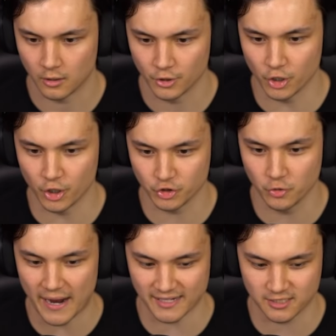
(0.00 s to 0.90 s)
No, no, you
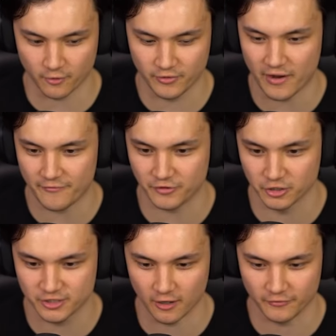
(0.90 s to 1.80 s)
buy yourself, revive for
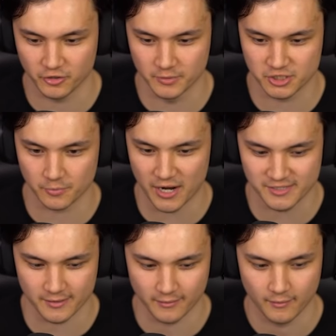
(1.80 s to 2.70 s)
yourself. You're Mr.
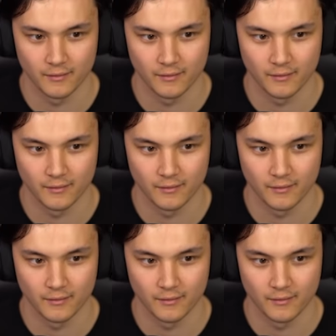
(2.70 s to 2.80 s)
President.